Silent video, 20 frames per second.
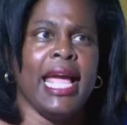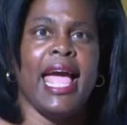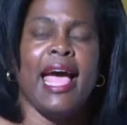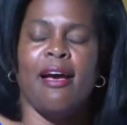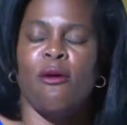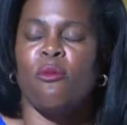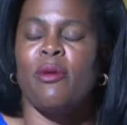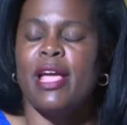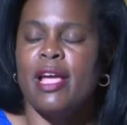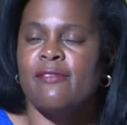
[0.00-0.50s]

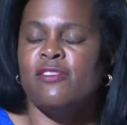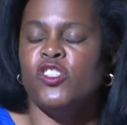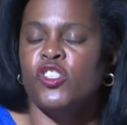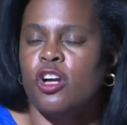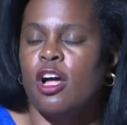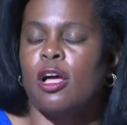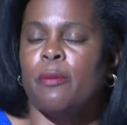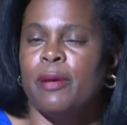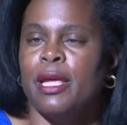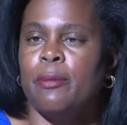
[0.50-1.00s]
have, we have
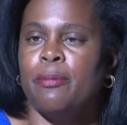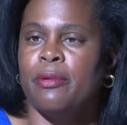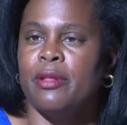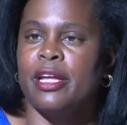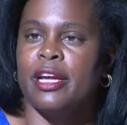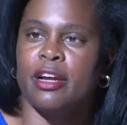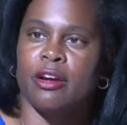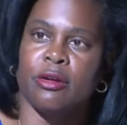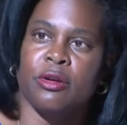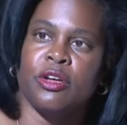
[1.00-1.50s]
strong people
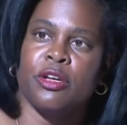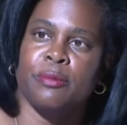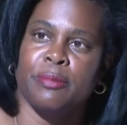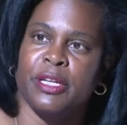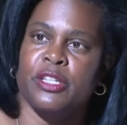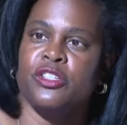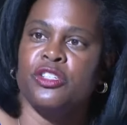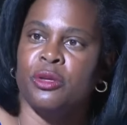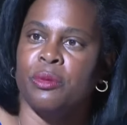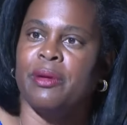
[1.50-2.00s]
here who could
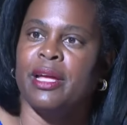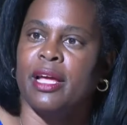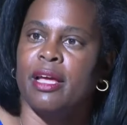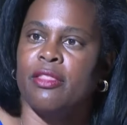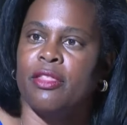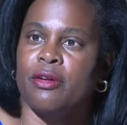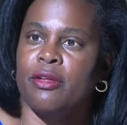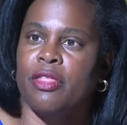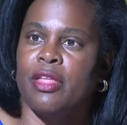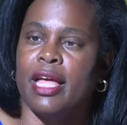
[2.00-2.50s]
be doing
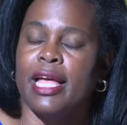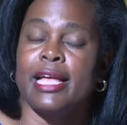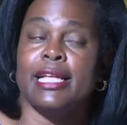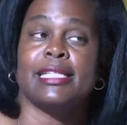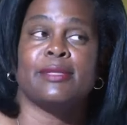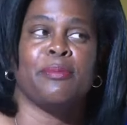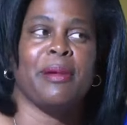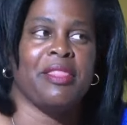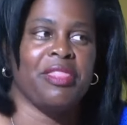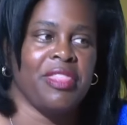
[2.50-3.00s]
other
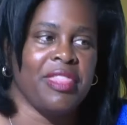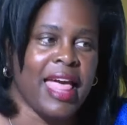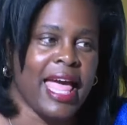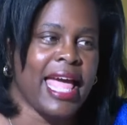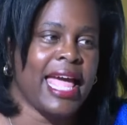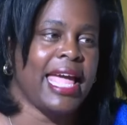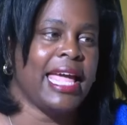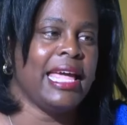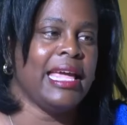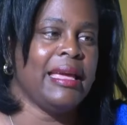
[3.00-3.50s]
things, but
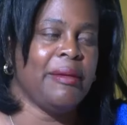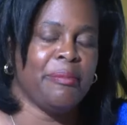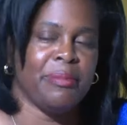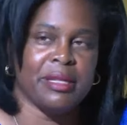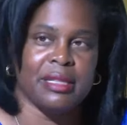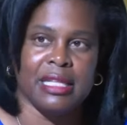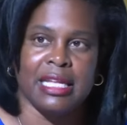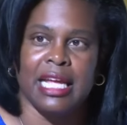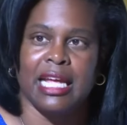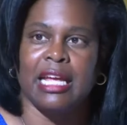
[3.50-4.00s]
they
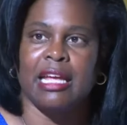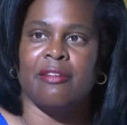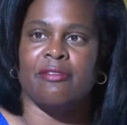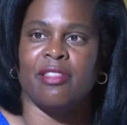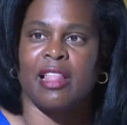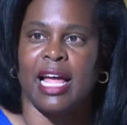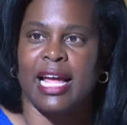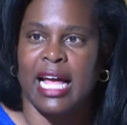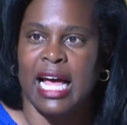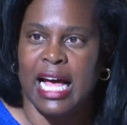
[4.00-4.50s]
believe,
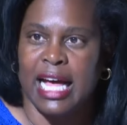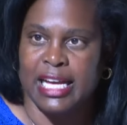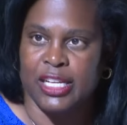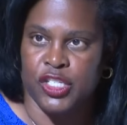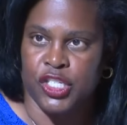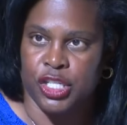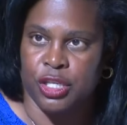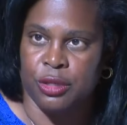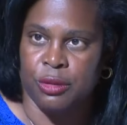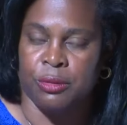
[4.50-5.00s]
like I
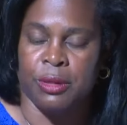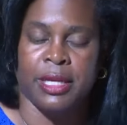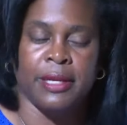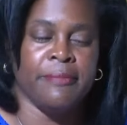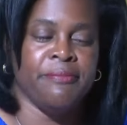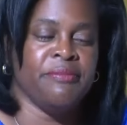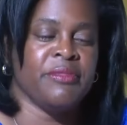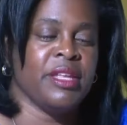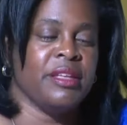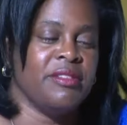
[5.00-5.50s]
do,
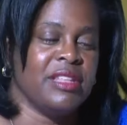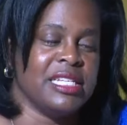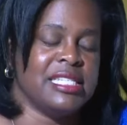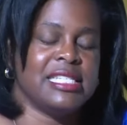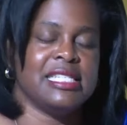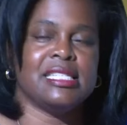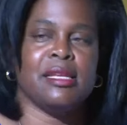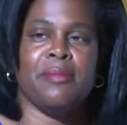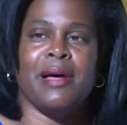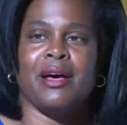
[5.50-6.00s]

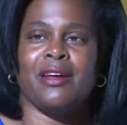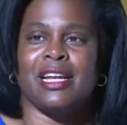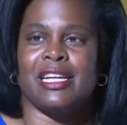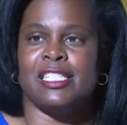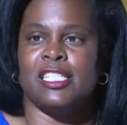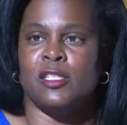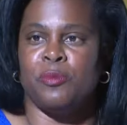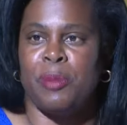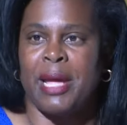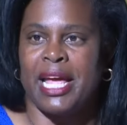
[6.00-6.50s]
this is about
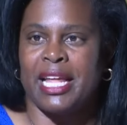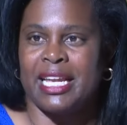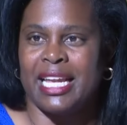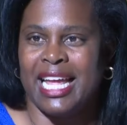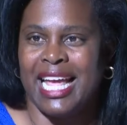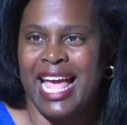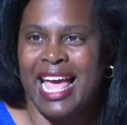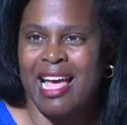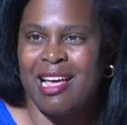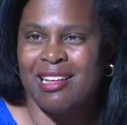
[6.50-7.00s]

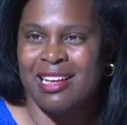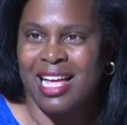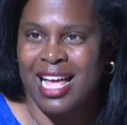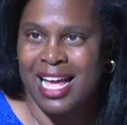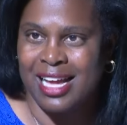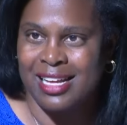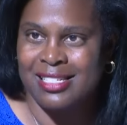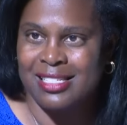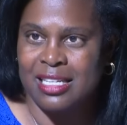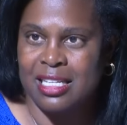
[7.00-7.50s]
expanding
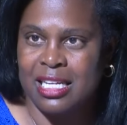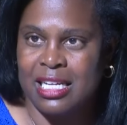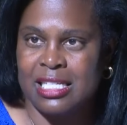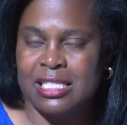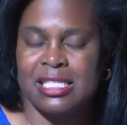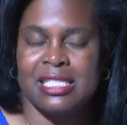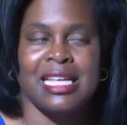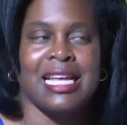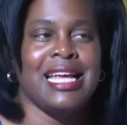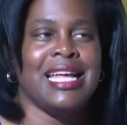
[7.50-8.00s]

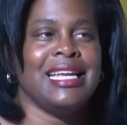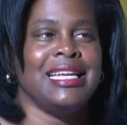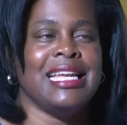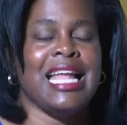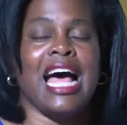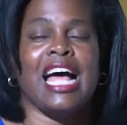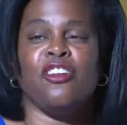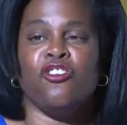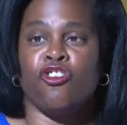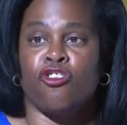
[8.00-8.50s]
excellence,
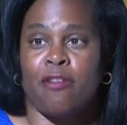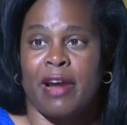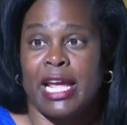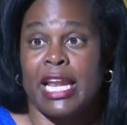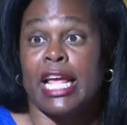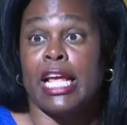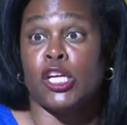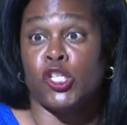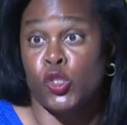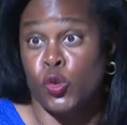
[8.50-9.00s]
not
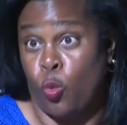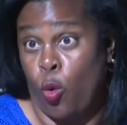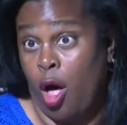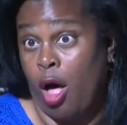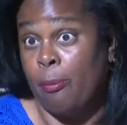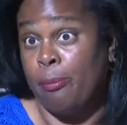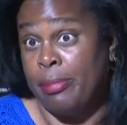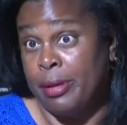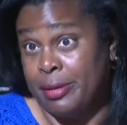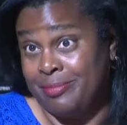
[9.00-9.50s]
draining a
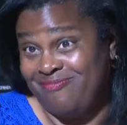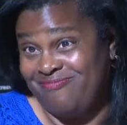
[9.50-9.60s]
swamp.